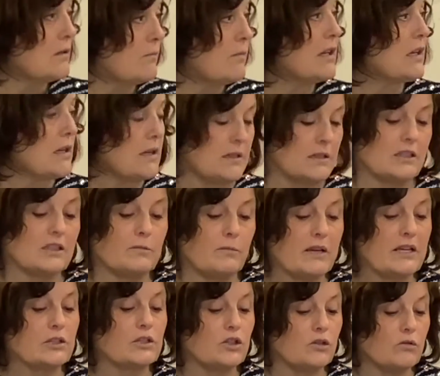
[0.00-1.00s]
because it's
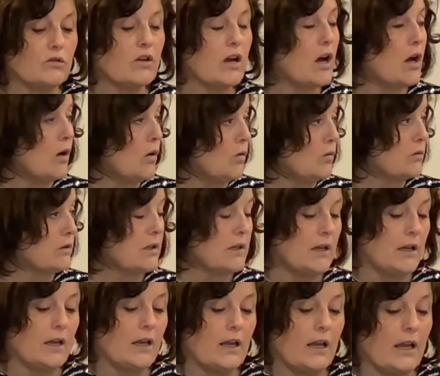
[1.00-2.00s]
been too cold,
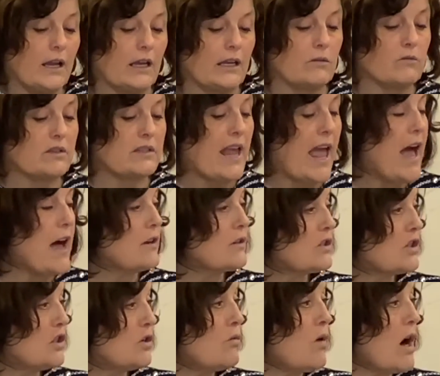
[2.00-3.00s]
and it was
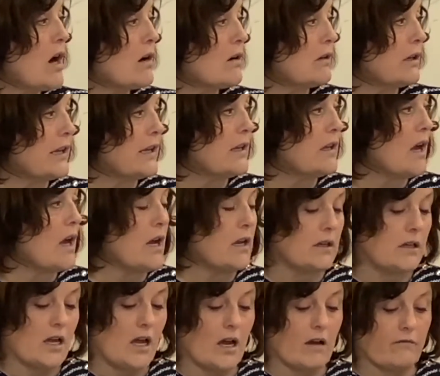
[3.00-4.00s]
out too early
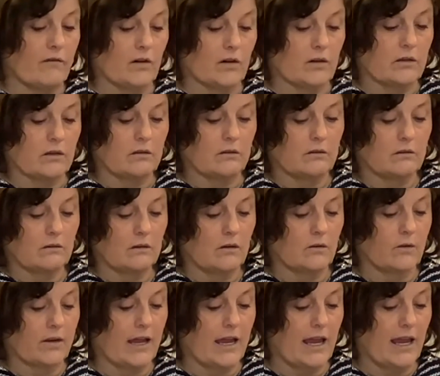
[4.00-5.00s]
uncovered.
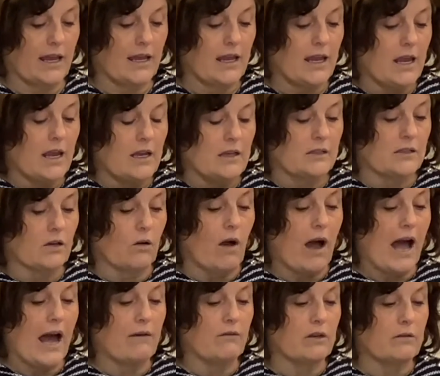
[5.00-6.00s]
okay? So
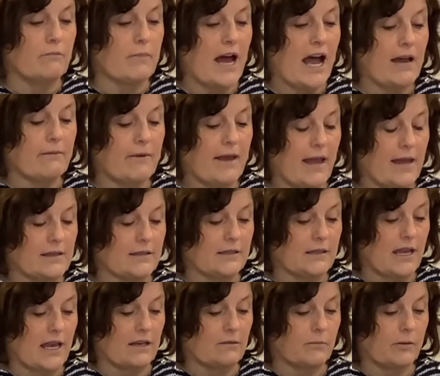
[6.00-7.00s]
I would bypass
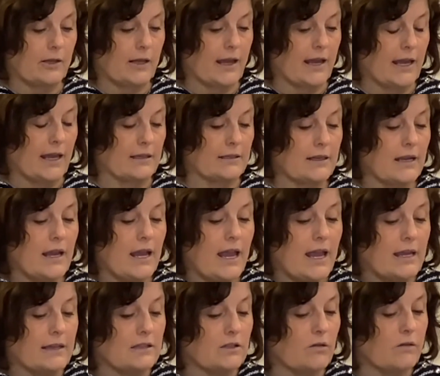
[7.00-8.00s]
that plant.
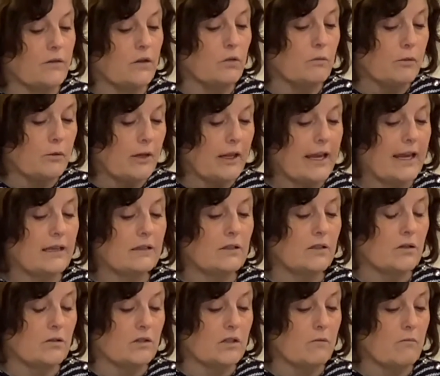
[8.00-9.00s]
And so if you plant
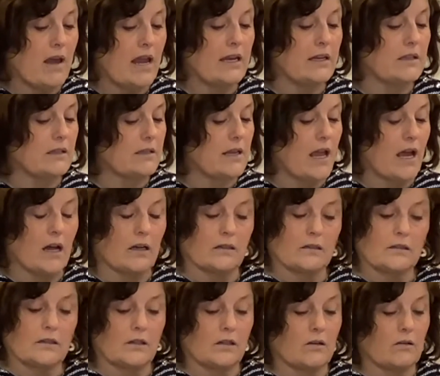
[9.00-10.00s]
your tomatoes
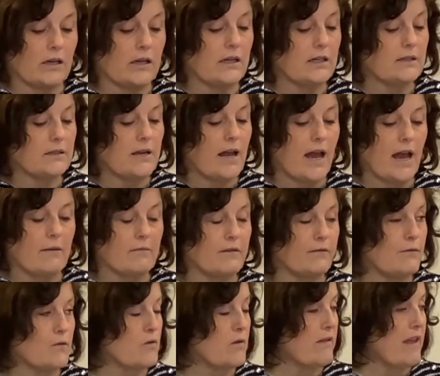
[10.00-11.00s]
out, any time
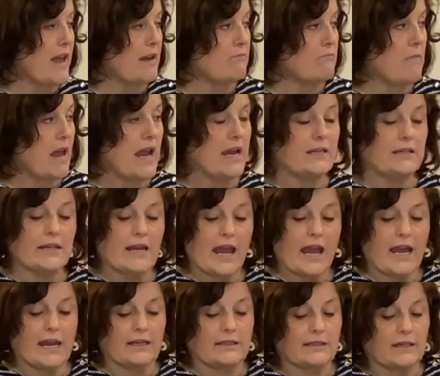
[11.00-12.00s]
before that May
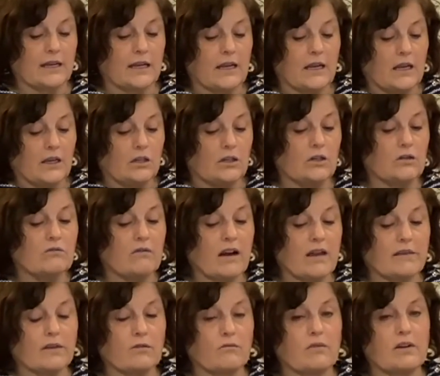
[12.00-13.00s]
date, you
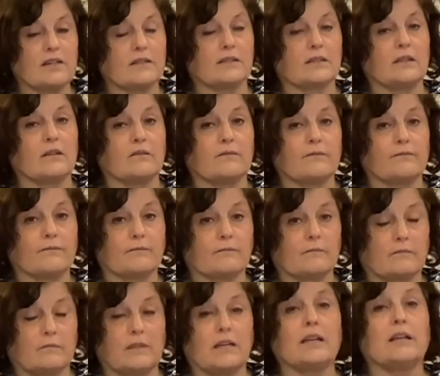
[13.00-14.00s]
run the risk of
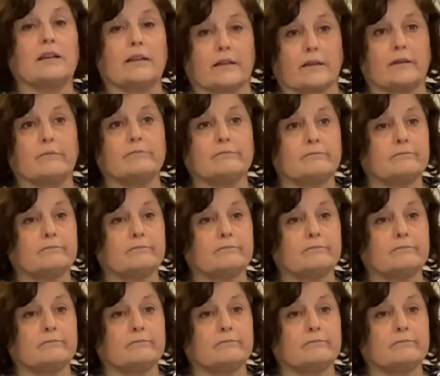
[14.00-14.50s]
killing them.